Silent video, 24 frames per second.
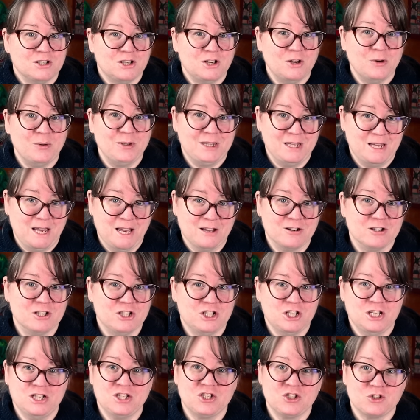do with the
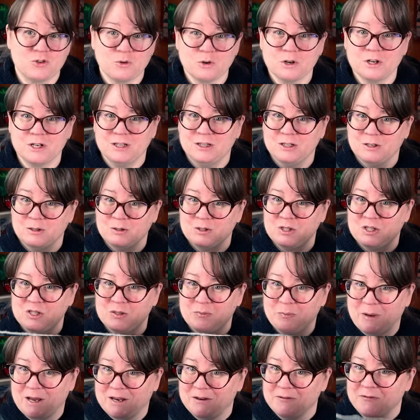energy stored in those
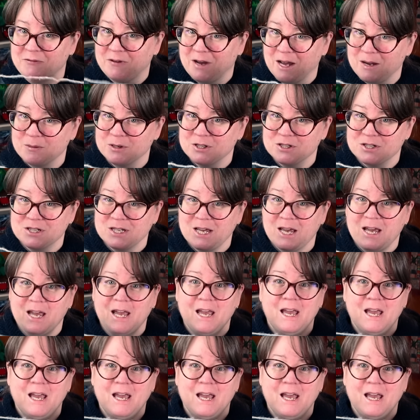spun fibers